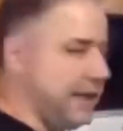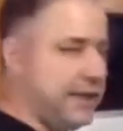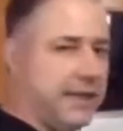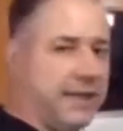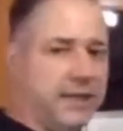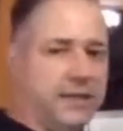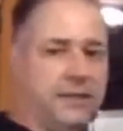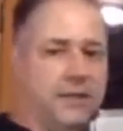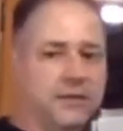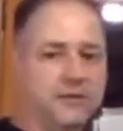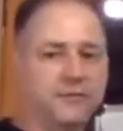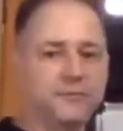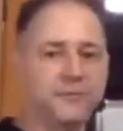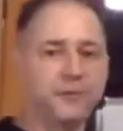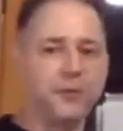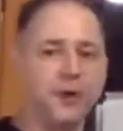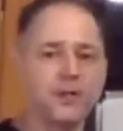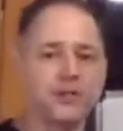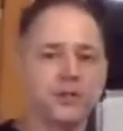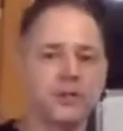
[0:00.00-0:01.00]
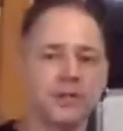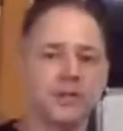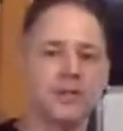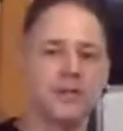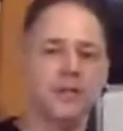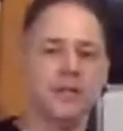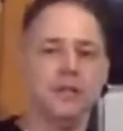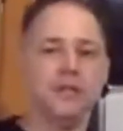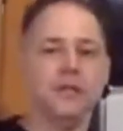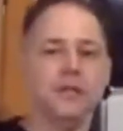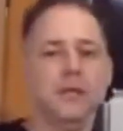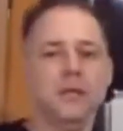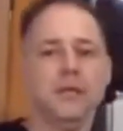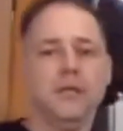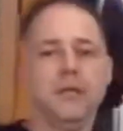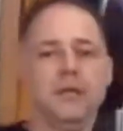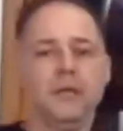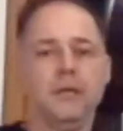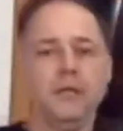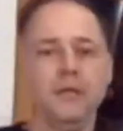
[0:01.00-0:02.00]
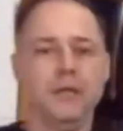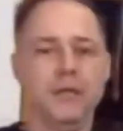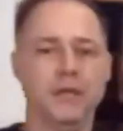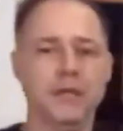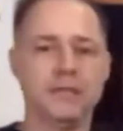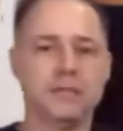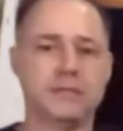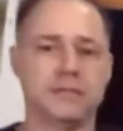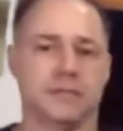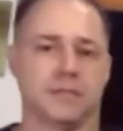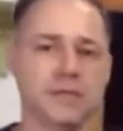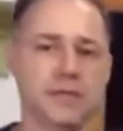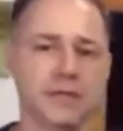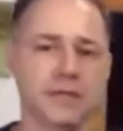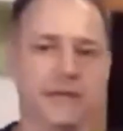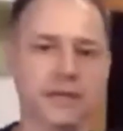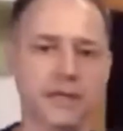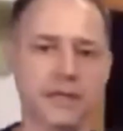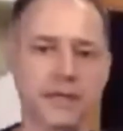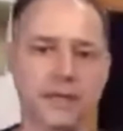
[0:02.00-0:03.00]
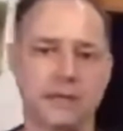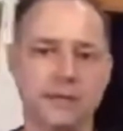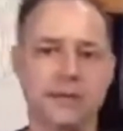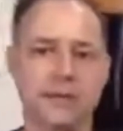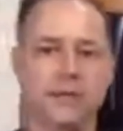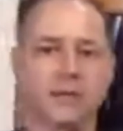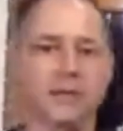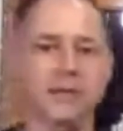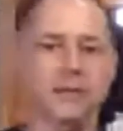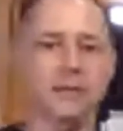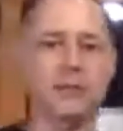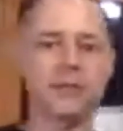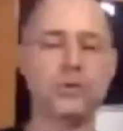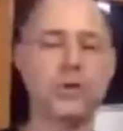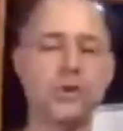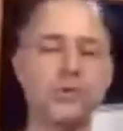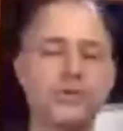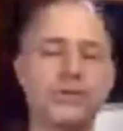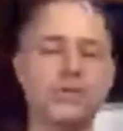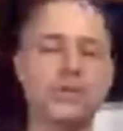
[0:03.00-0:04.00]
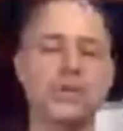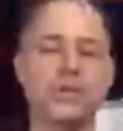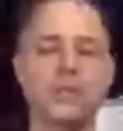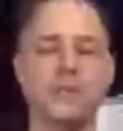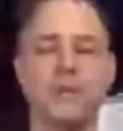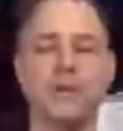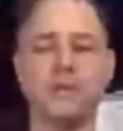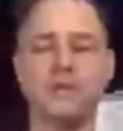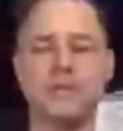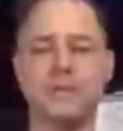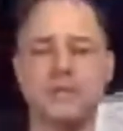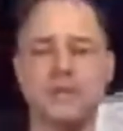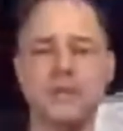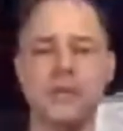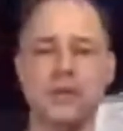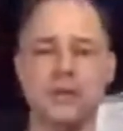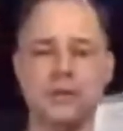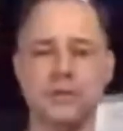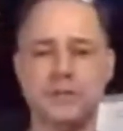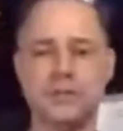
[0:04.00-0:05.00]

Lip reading: unfortunately, is this whole discussion about skills.